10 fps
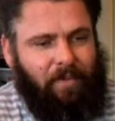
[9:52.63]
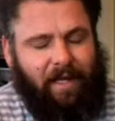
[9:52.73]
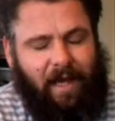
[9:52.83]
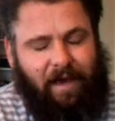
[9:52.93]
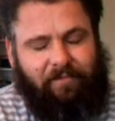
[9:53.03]

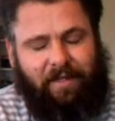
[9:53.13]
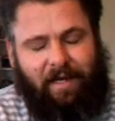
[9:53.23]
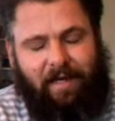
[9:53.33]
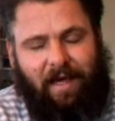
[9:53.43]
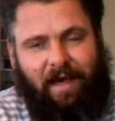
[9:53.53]
But
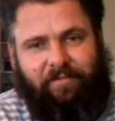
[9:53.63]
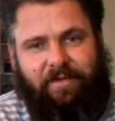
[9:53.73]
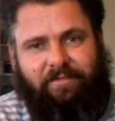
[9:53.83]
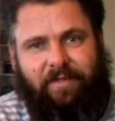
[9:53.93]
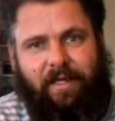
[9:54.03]

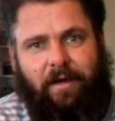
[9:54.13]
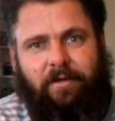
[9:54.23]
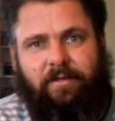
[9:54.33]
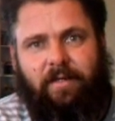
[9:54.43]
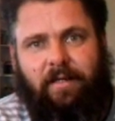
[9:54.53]
after the
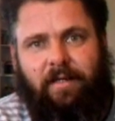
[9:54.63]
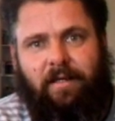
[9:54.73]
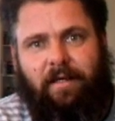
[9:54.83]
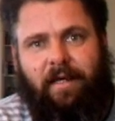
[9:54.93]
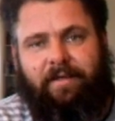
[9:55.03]
video,
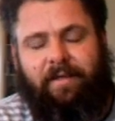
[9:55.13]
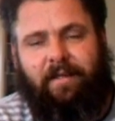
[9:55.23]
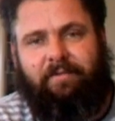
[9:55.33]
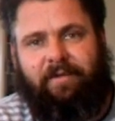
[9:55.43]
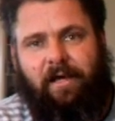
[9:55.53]
at the
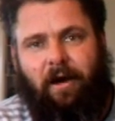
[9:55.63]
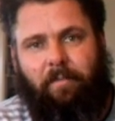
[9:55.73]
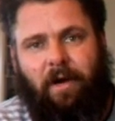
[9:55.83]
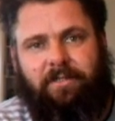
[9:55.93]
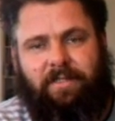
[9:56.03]
end of the video,
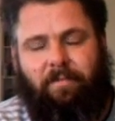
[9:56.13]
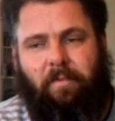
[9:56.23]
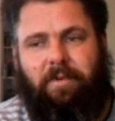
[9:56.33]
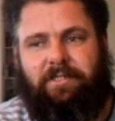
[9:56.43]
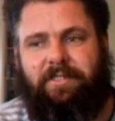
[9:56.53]
I'll post
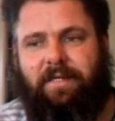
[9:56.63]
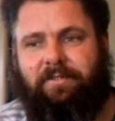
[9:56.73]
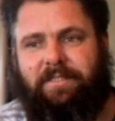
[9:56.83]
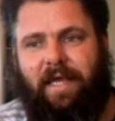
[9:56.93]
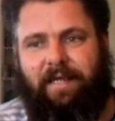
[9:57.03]
up a picture
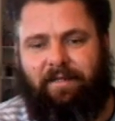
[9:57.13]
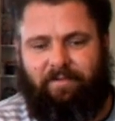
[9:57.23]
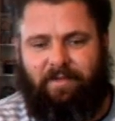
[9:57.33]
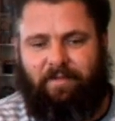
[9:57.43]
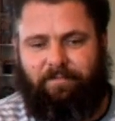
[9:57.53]
that was
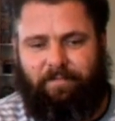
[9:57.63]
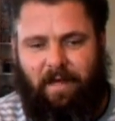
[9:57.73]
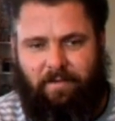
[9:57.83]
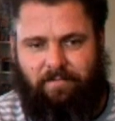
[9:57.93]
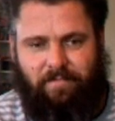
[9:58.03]
taken of
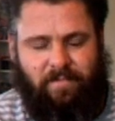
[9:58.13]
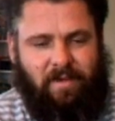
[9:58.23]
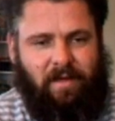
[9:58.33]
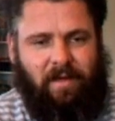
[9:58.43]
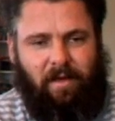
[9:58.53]

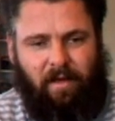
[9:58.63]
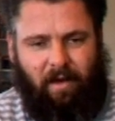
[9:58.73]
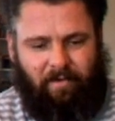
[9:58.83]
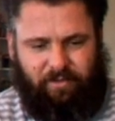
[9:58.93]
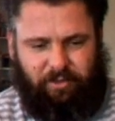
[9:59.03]

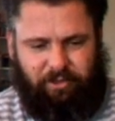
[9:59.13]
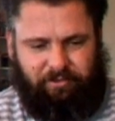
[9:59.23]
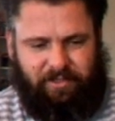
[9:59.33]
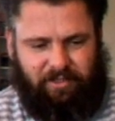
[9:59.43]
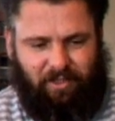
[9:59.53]
of the
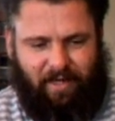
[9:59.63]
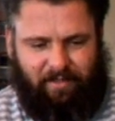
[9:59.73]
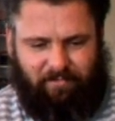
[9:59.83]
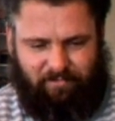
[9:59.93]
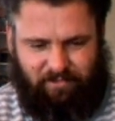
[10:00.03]
surgery
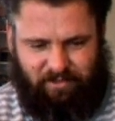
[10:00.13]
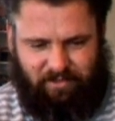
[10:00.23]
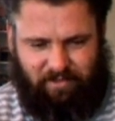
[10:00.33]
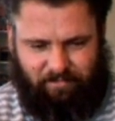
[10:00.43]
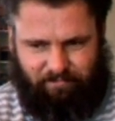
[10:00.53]
site, which
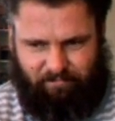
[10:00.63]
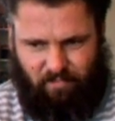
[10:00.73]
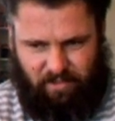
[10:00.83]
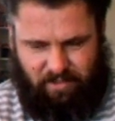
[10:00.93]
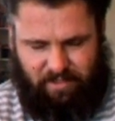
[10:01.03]
is
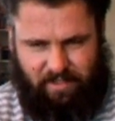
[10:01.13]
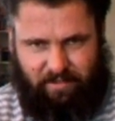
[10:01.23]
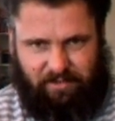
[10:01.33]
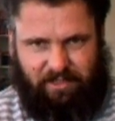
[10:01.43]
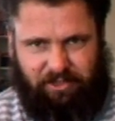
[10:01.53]
the
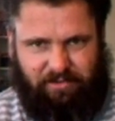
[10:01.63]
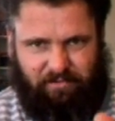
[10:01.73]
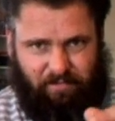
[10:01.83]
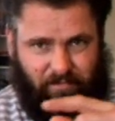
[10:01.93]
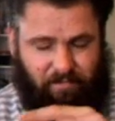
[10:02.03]

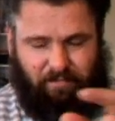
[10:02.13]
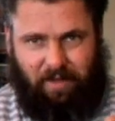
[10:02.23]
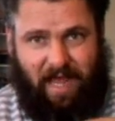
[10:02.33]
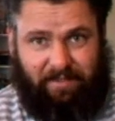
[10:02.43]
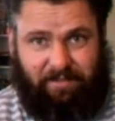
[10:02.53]
incision with
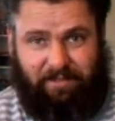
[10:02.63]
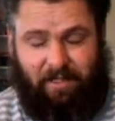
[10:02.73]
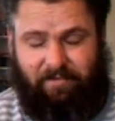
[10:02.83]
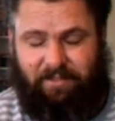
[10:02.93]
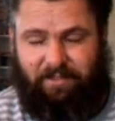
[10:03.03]
plasters over the